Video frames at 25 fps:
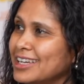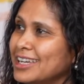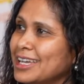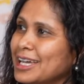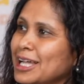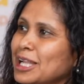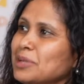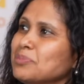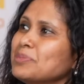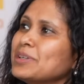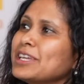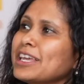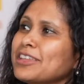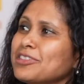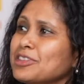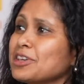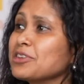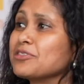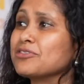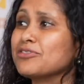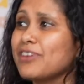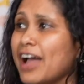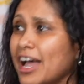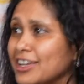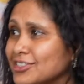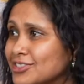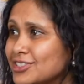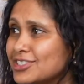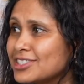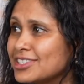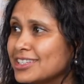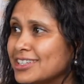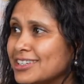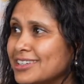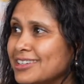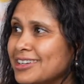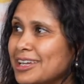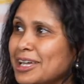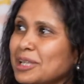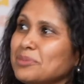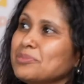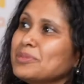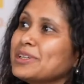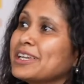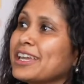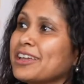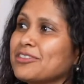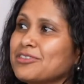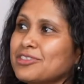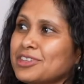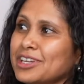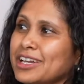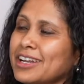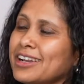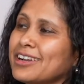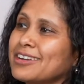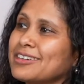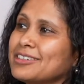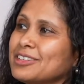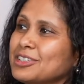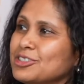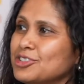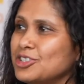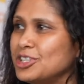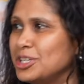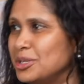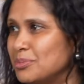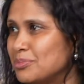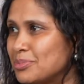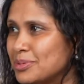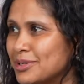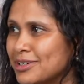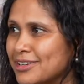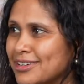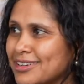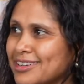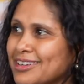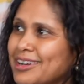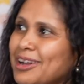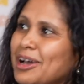Help me get there faster? Help me get there cheaper?